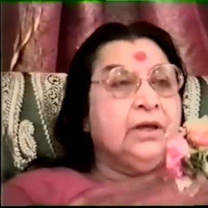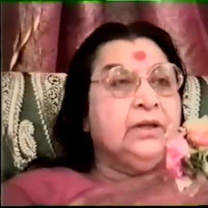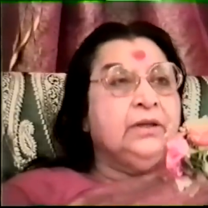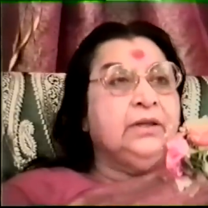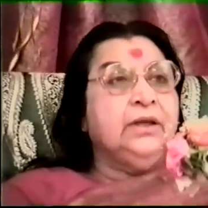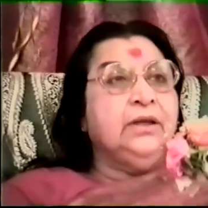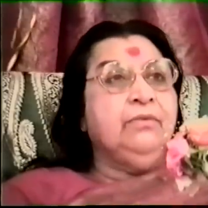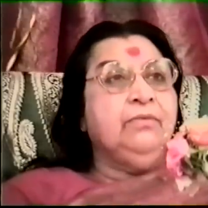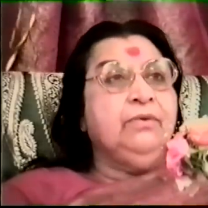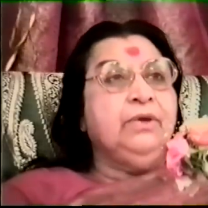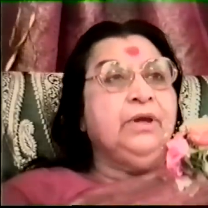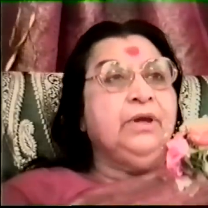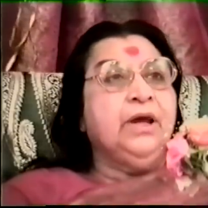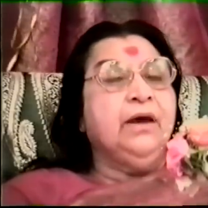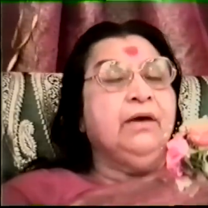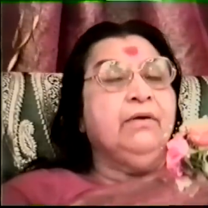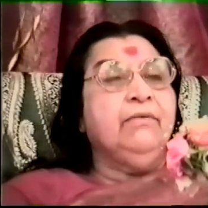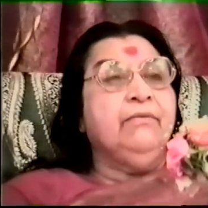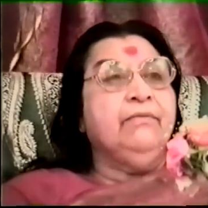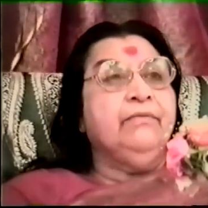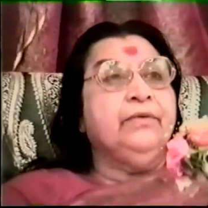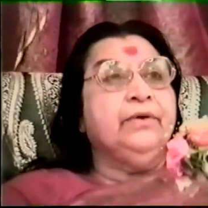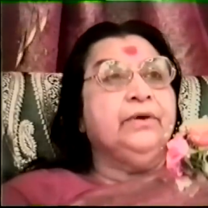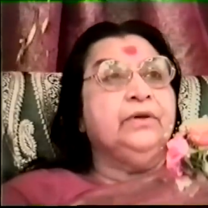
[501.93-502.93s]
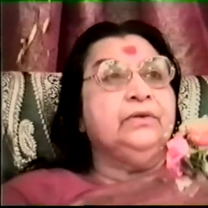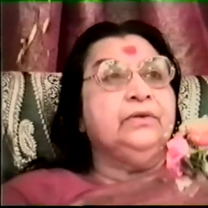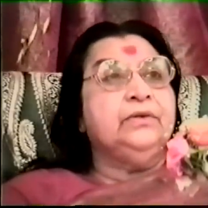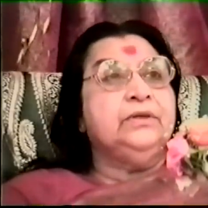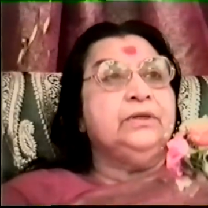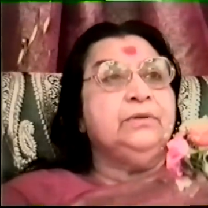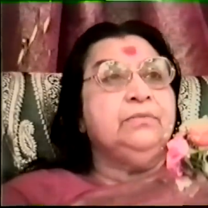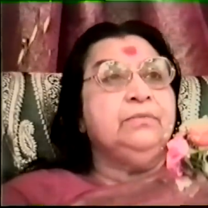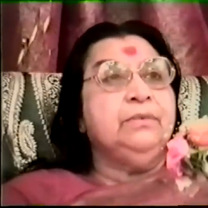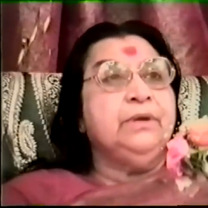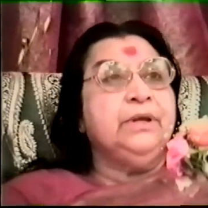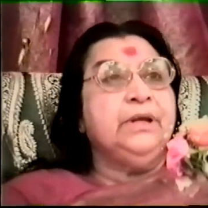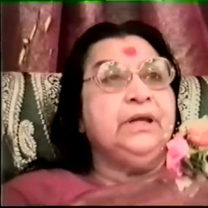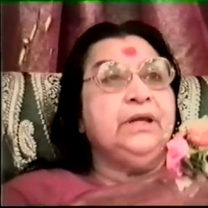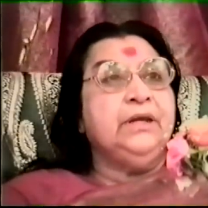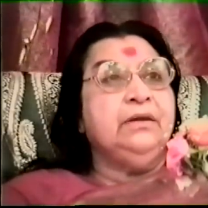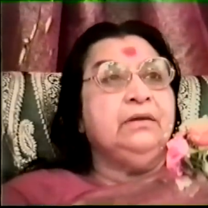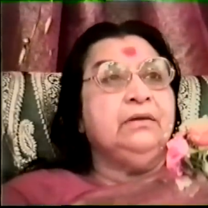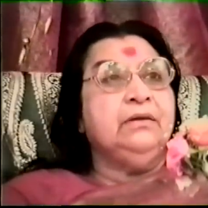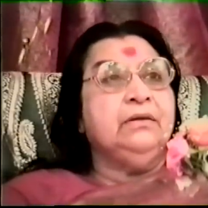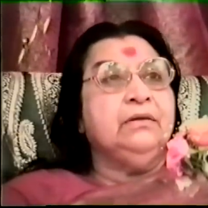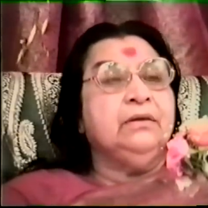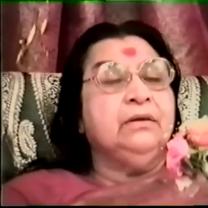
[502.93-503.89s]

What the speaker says: Then we have, you see, many